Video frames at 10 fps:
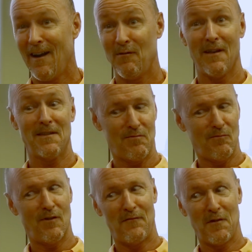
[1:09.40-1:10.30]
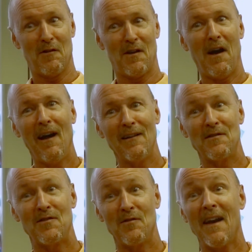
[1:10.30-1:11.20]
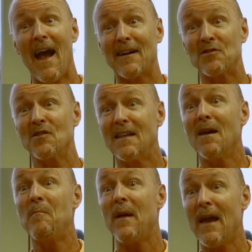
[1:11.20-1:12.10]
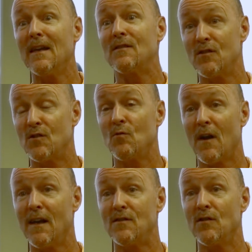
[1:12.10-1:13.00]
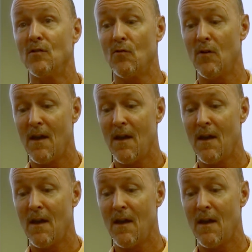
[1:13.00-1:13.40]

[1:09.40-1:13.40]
And I realized, well, if you go to college, you could actually get paid to do what I do.